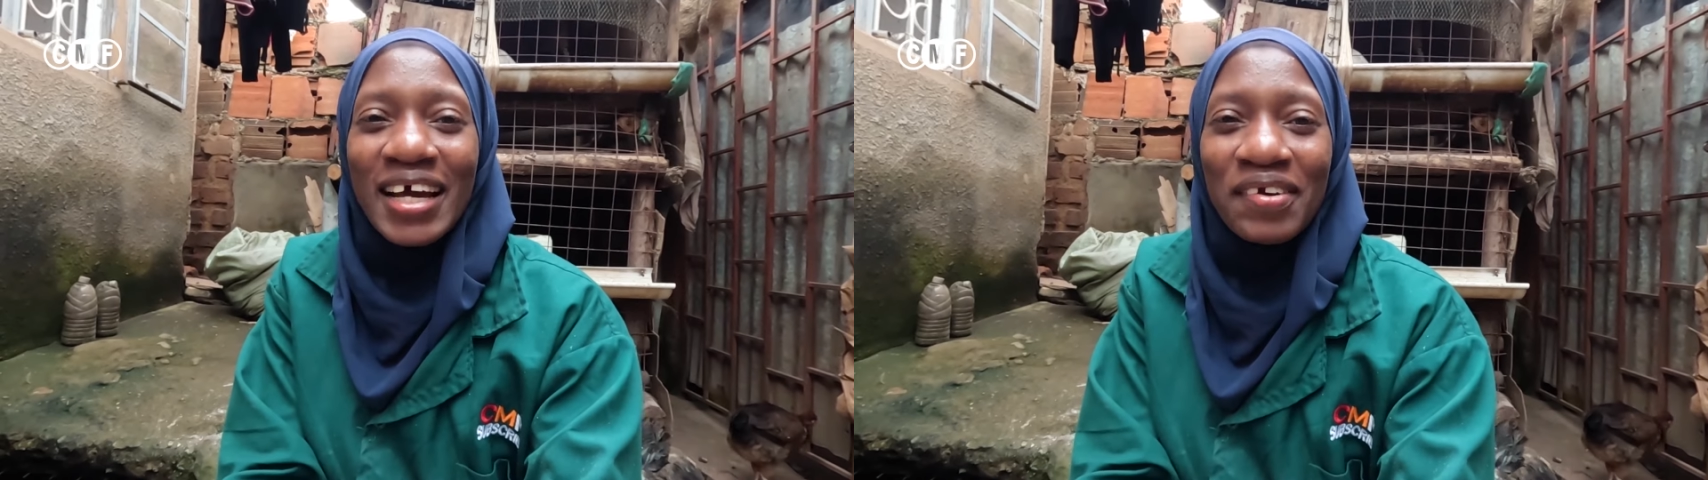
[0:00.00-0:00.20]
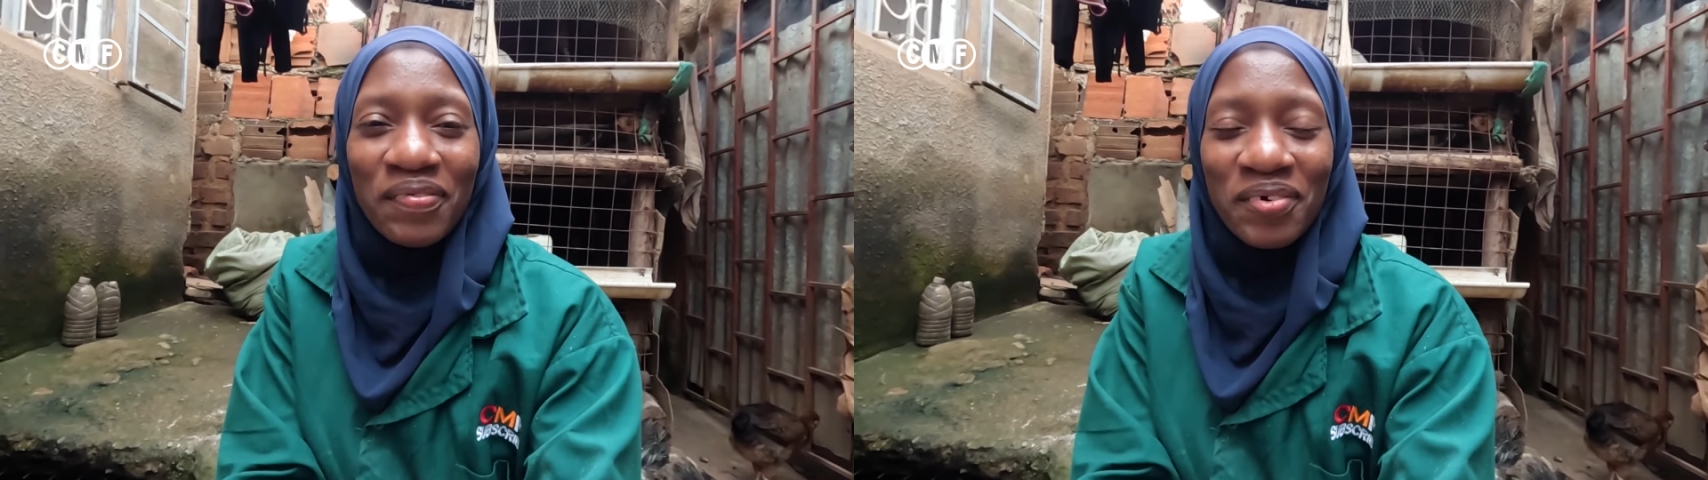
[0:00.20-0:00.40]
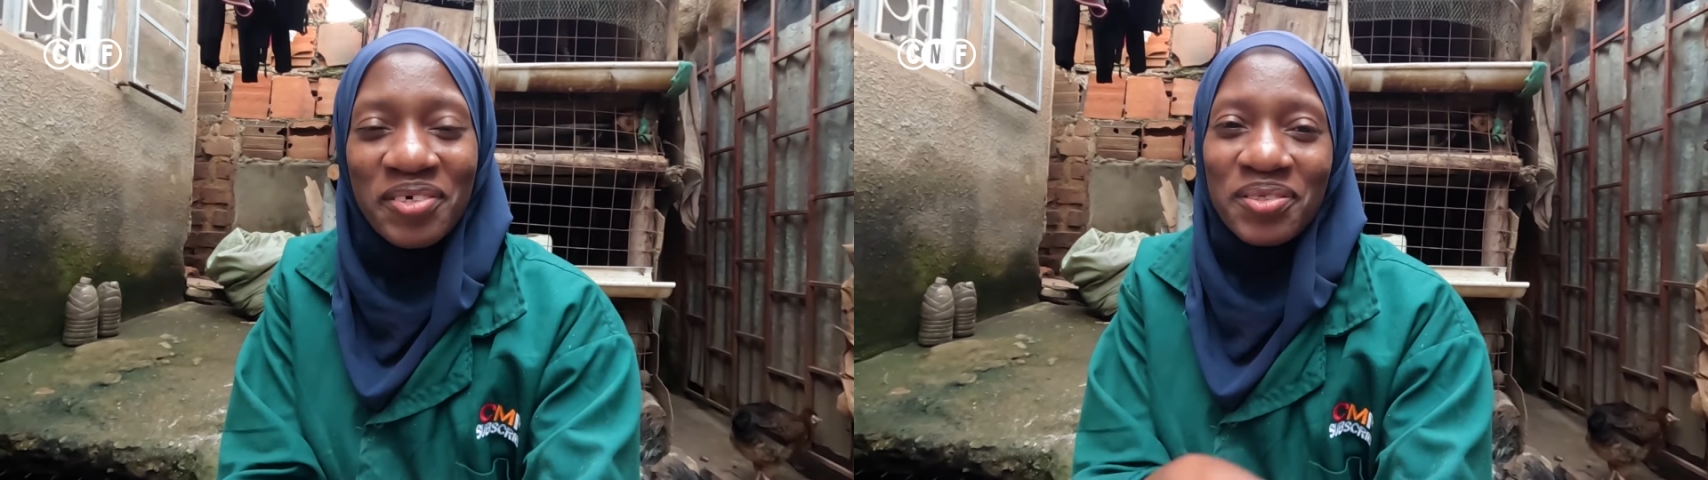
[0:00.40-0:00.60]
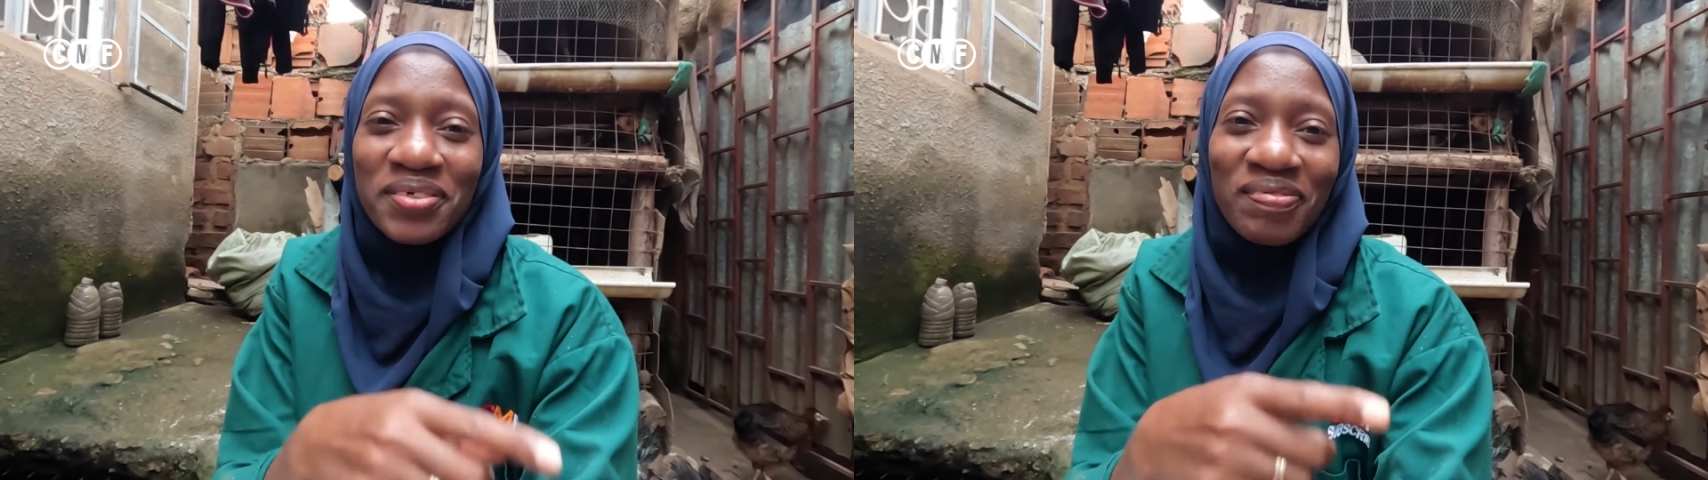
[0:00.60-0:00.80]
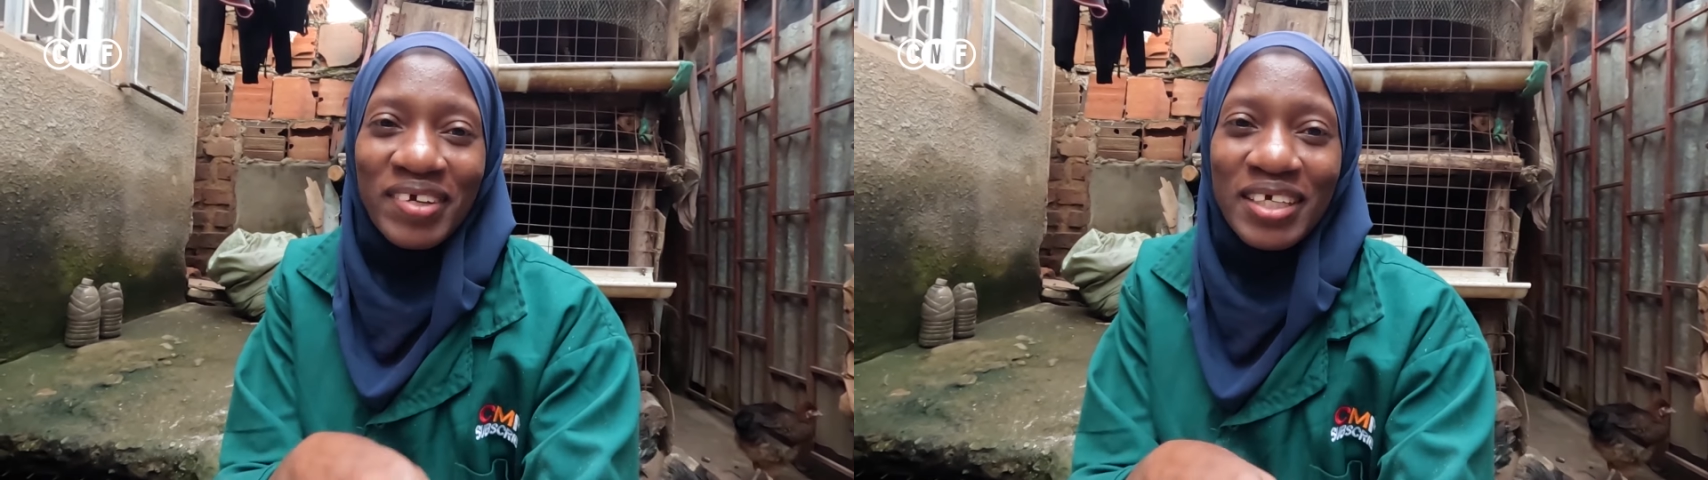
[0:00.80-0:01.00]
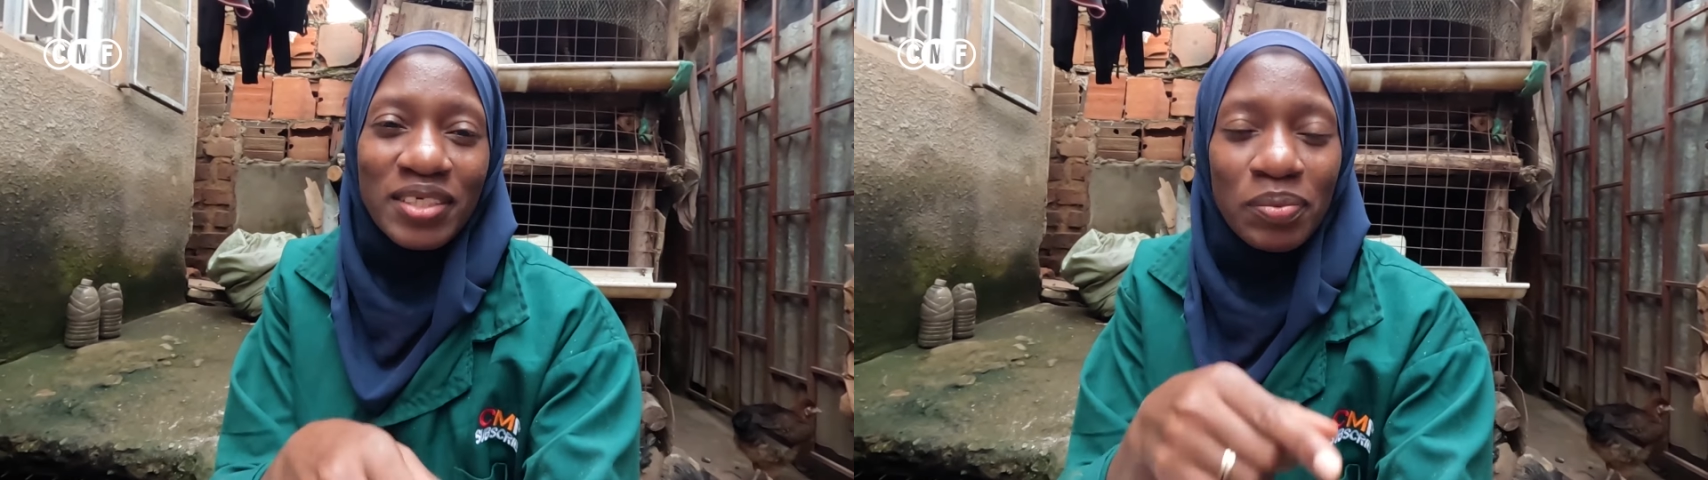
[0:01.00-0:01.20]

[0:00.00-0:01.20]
And of course, don't forget to